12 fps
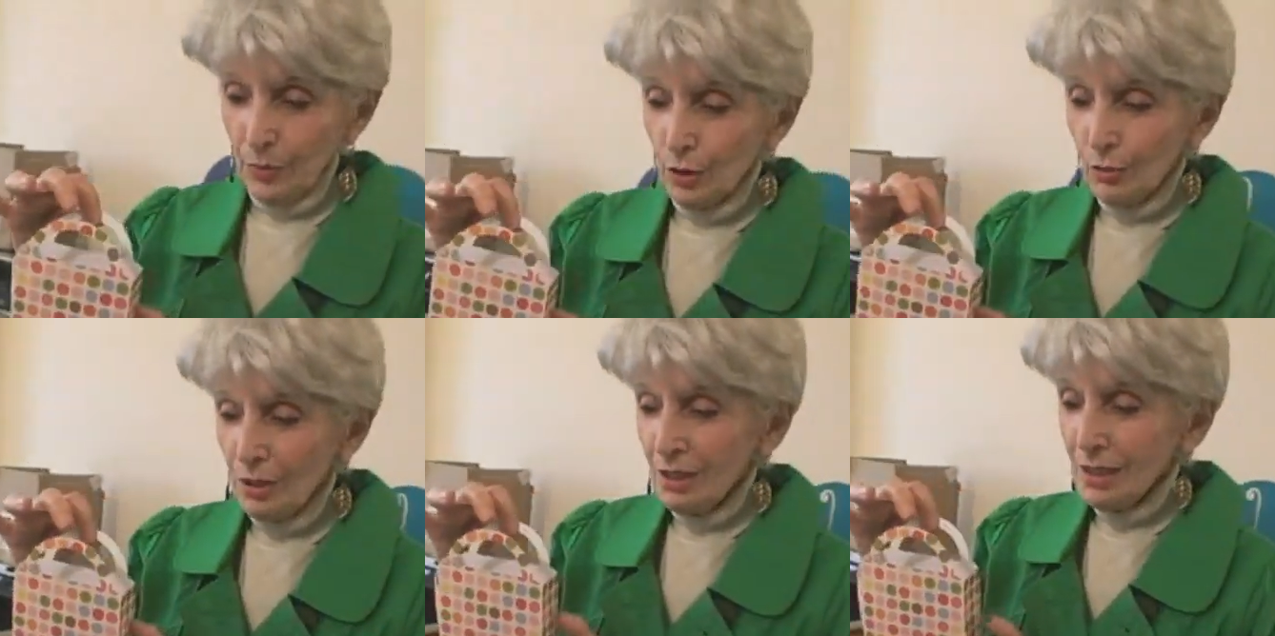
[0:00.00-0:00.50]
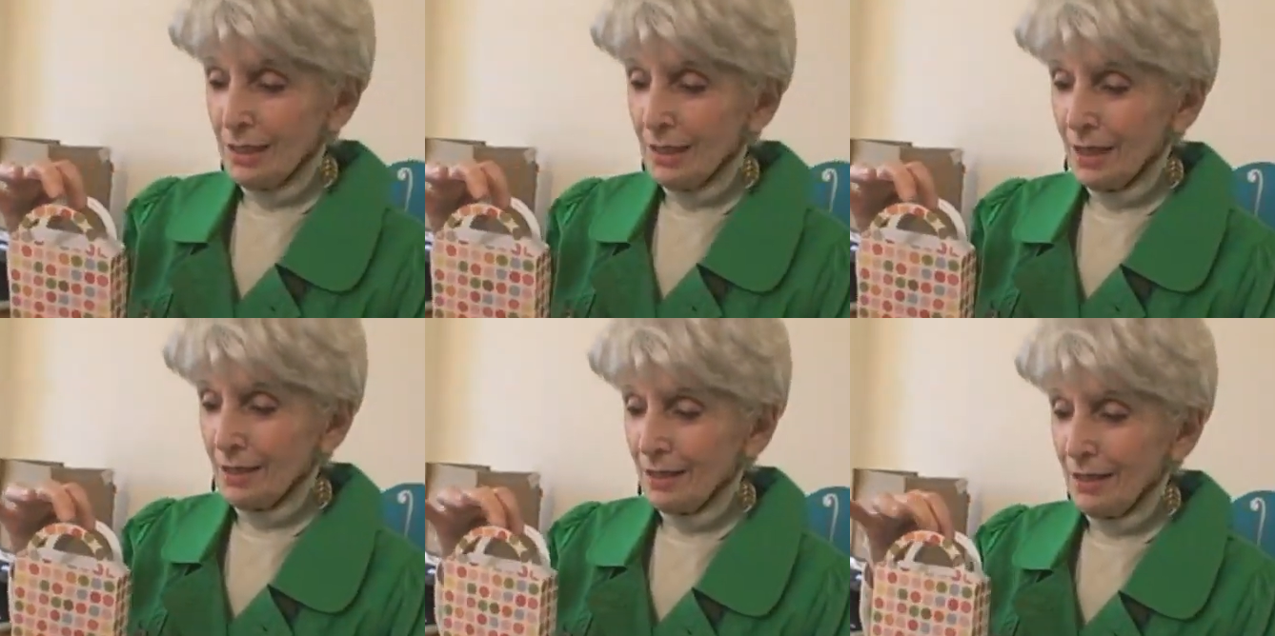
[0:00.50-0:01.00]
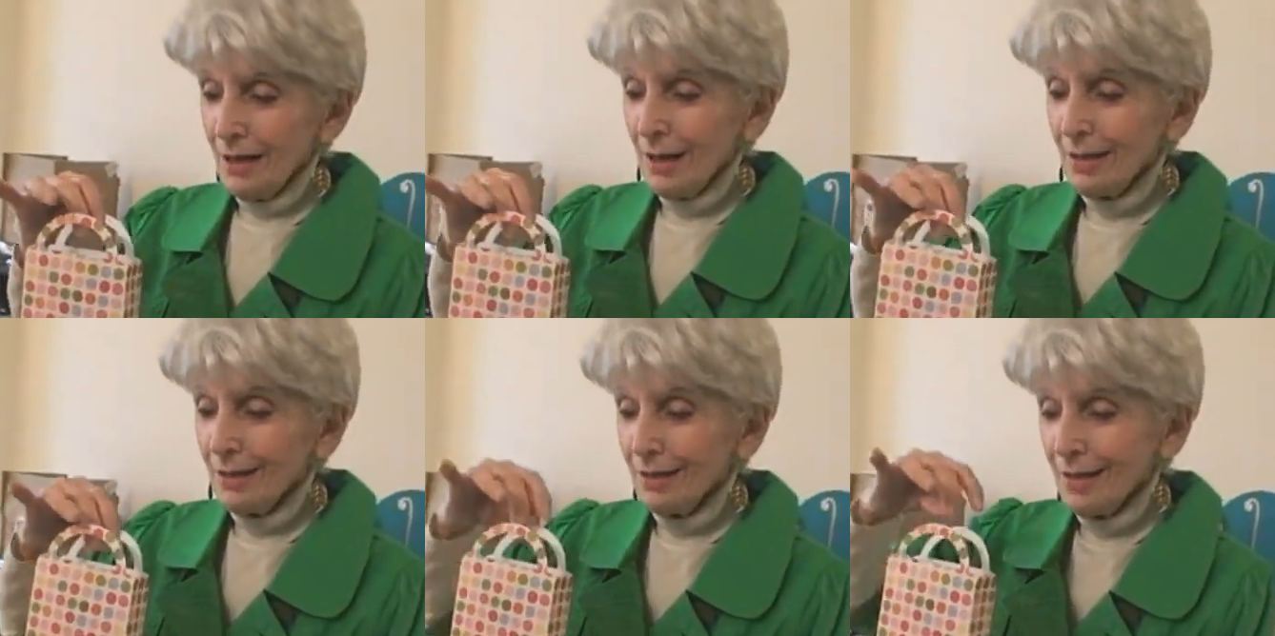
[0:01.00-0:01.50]
glued it together,
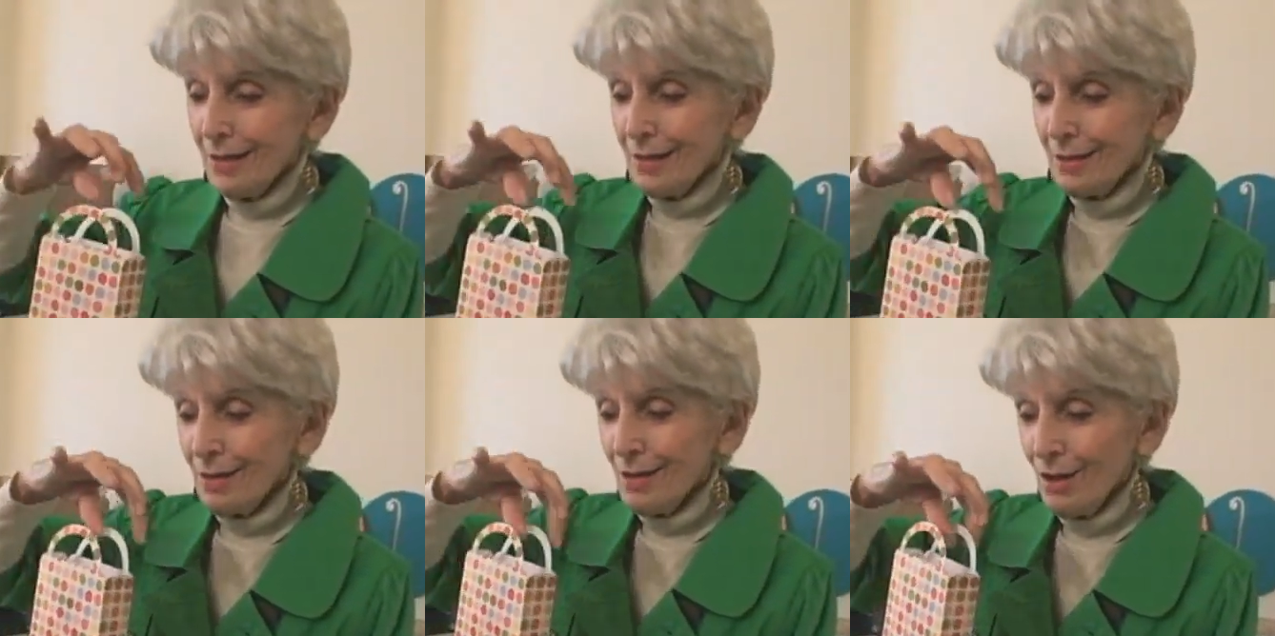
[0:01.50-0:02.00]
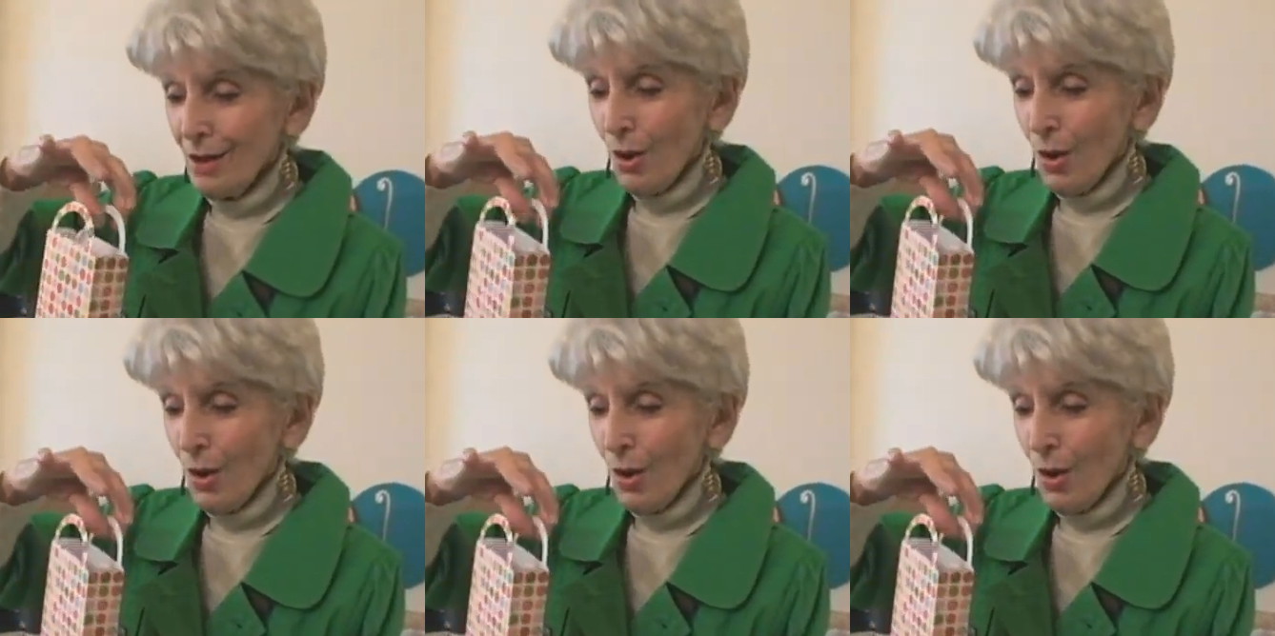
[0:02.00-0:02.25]
and then